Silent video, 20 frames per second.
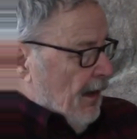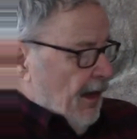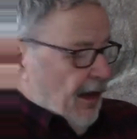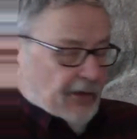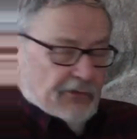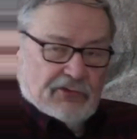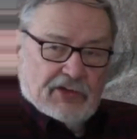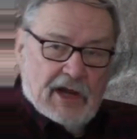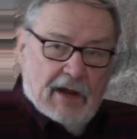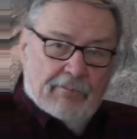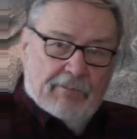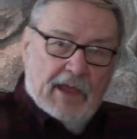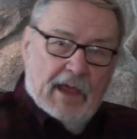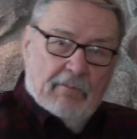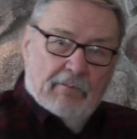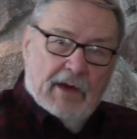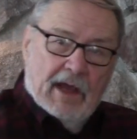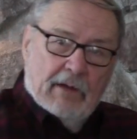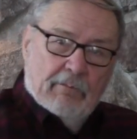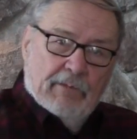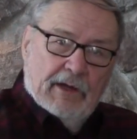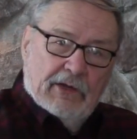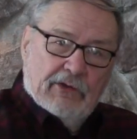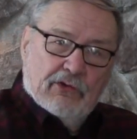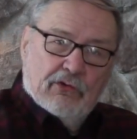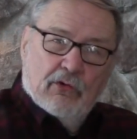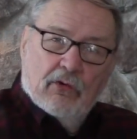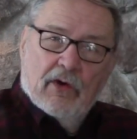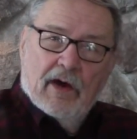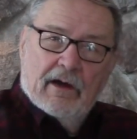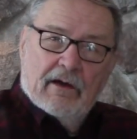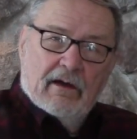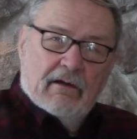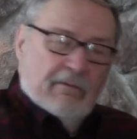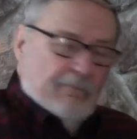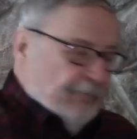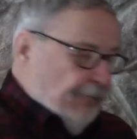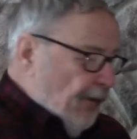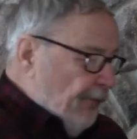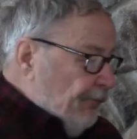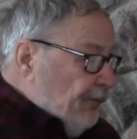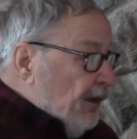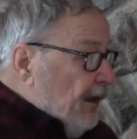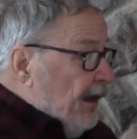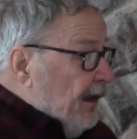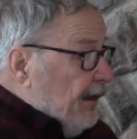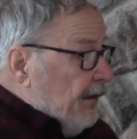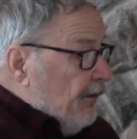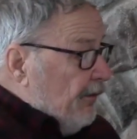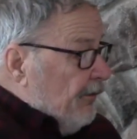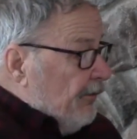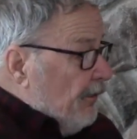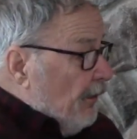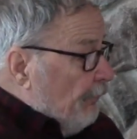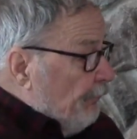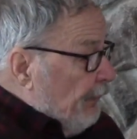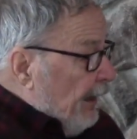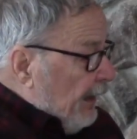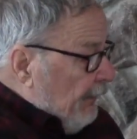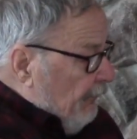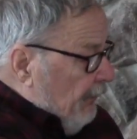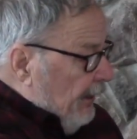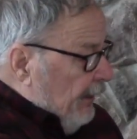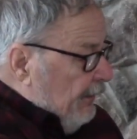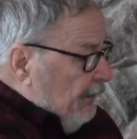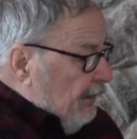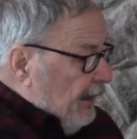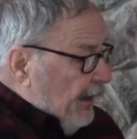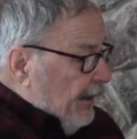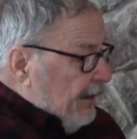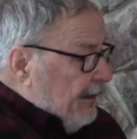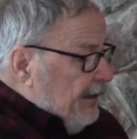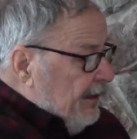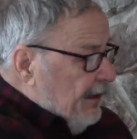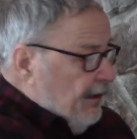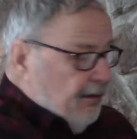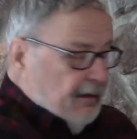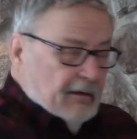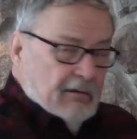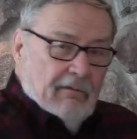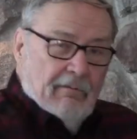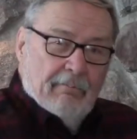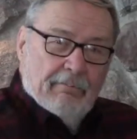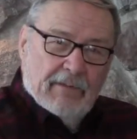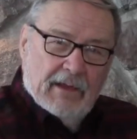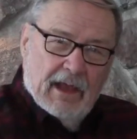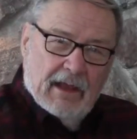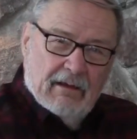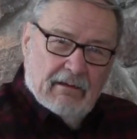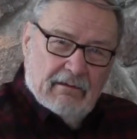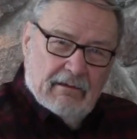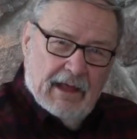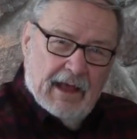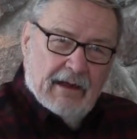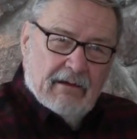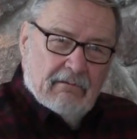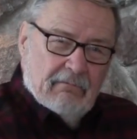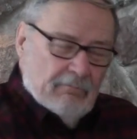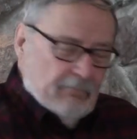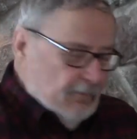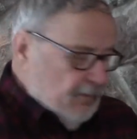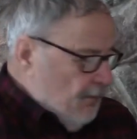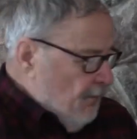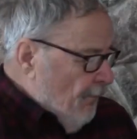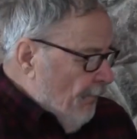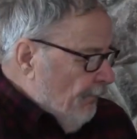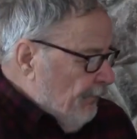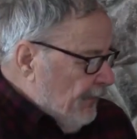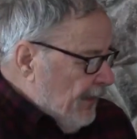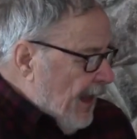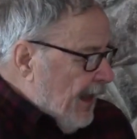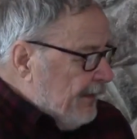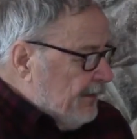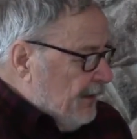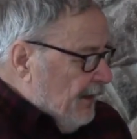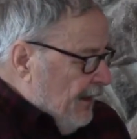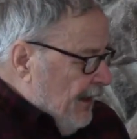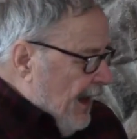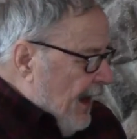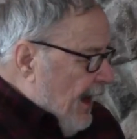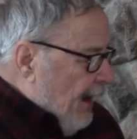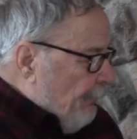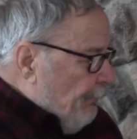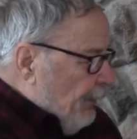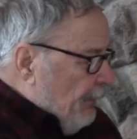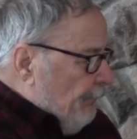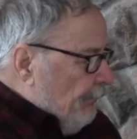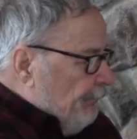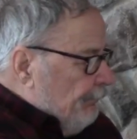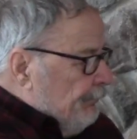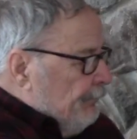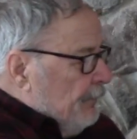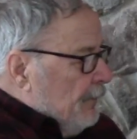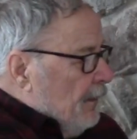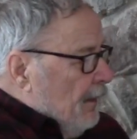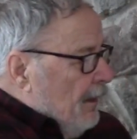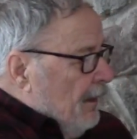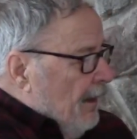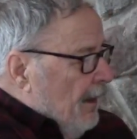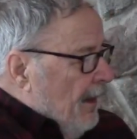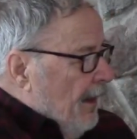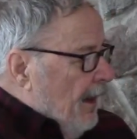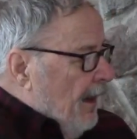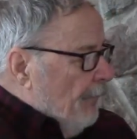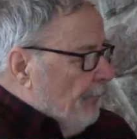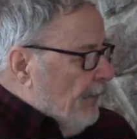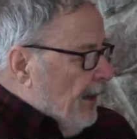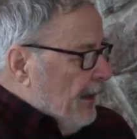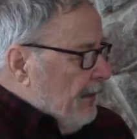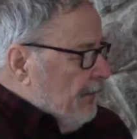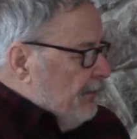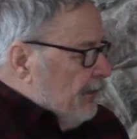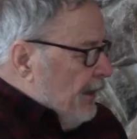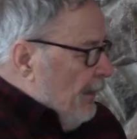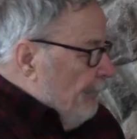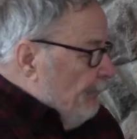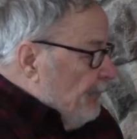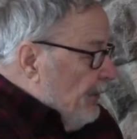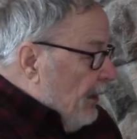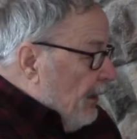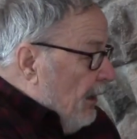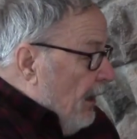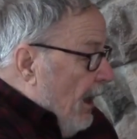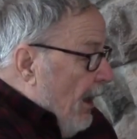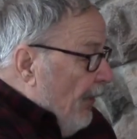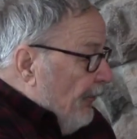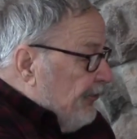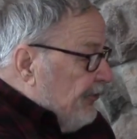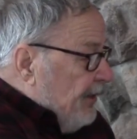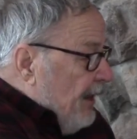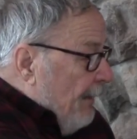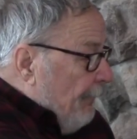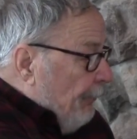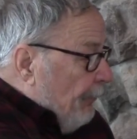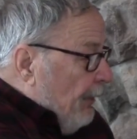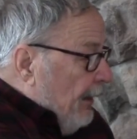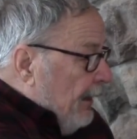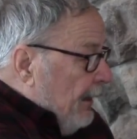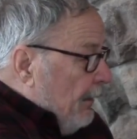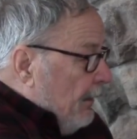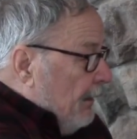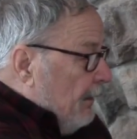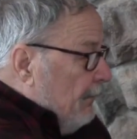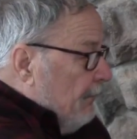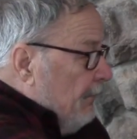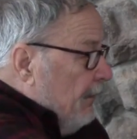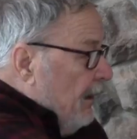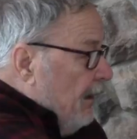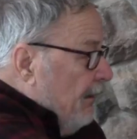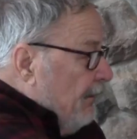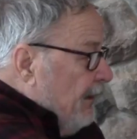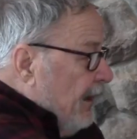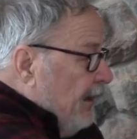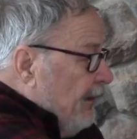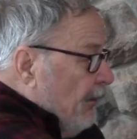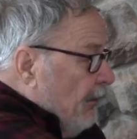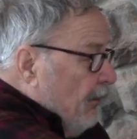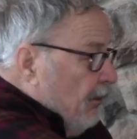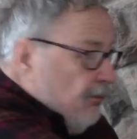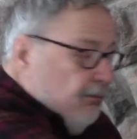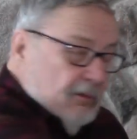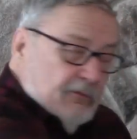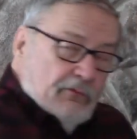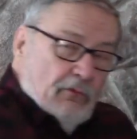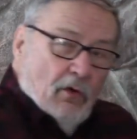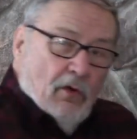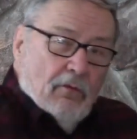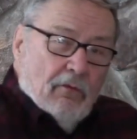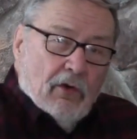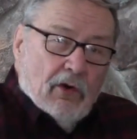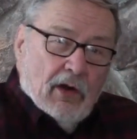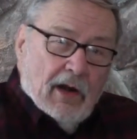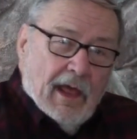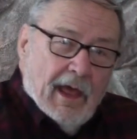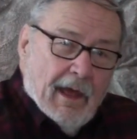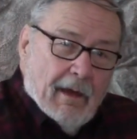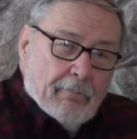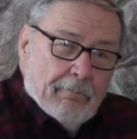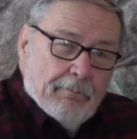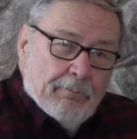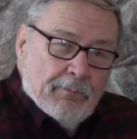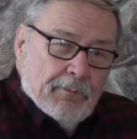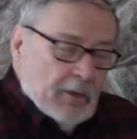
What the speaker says: and some that might be 250 acres, a big one like here, that can happen. But they're all separated. They don't overlap.